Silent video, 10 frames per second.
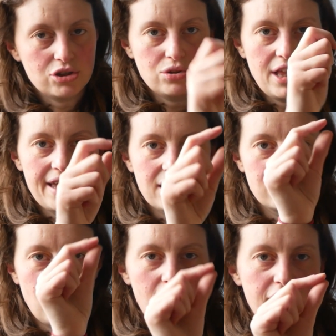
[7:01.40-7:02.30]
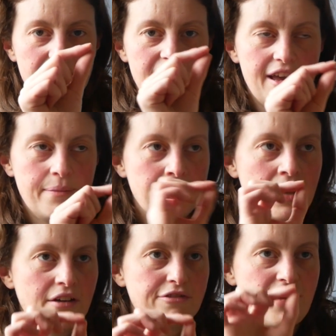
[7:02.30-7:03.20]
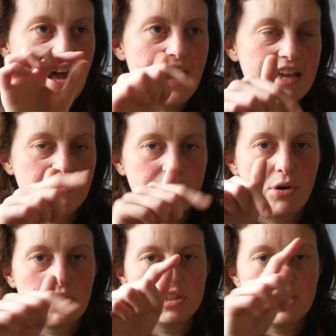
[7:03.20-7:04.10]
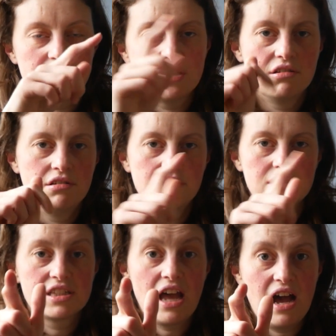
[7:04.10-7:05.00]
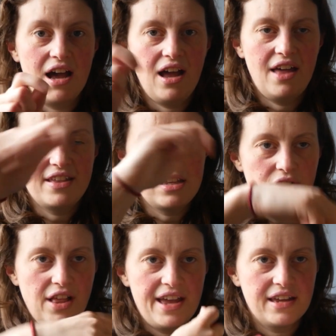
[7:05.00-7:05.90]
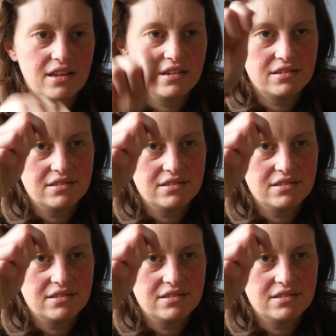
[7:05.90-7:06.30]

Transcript: do like sort of a 5-pointed star, and then you like